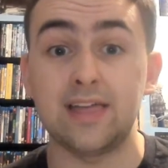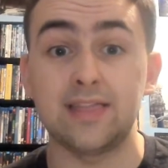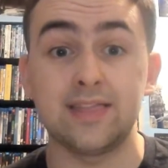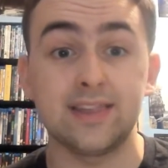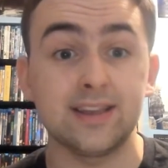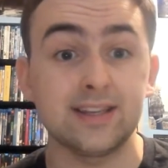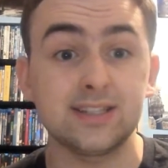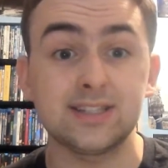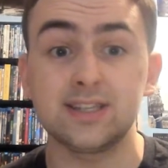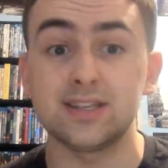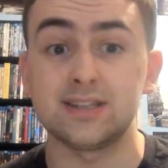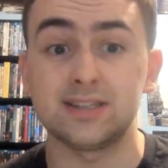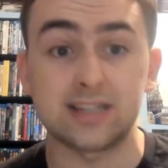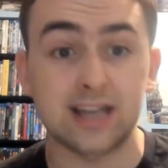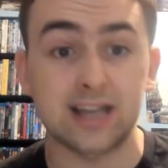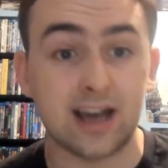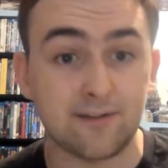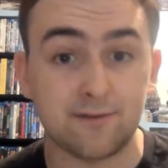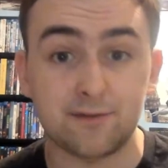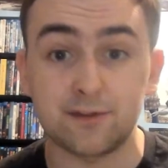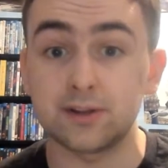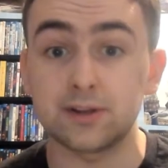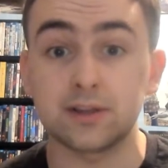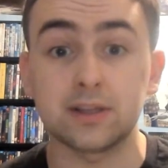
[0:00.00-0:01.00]
this is
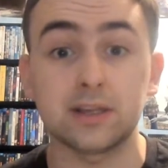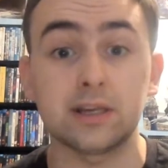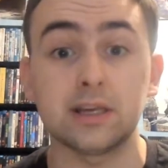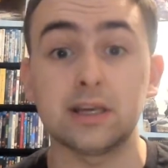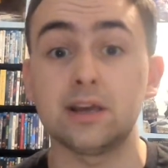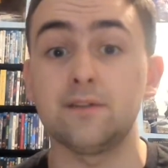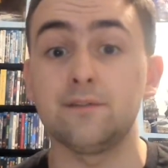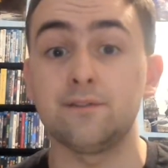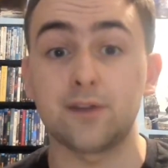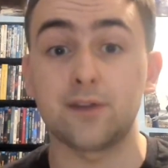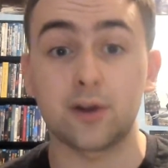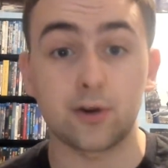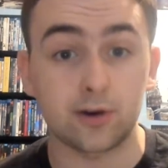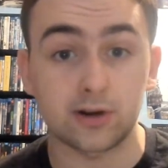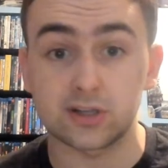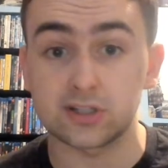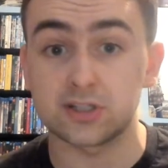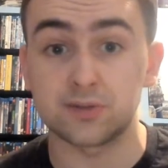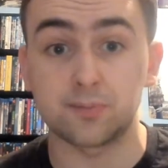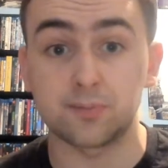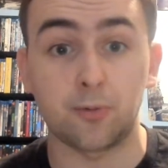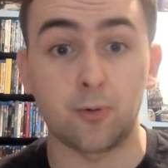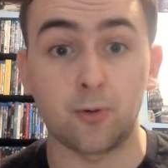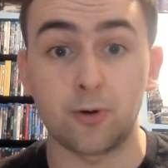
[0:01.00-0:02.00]
definitely very
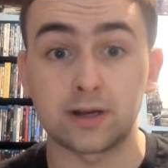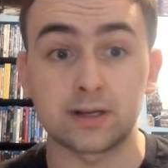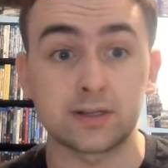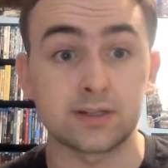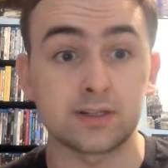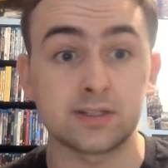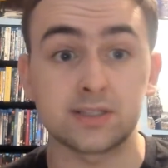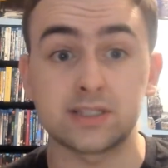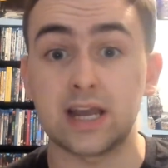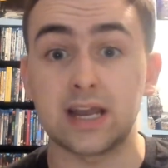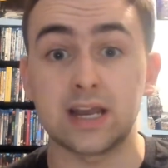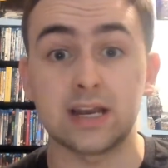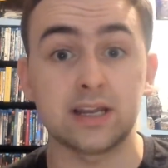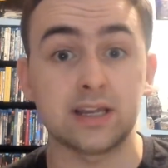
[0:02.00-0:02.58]
disappointing to say.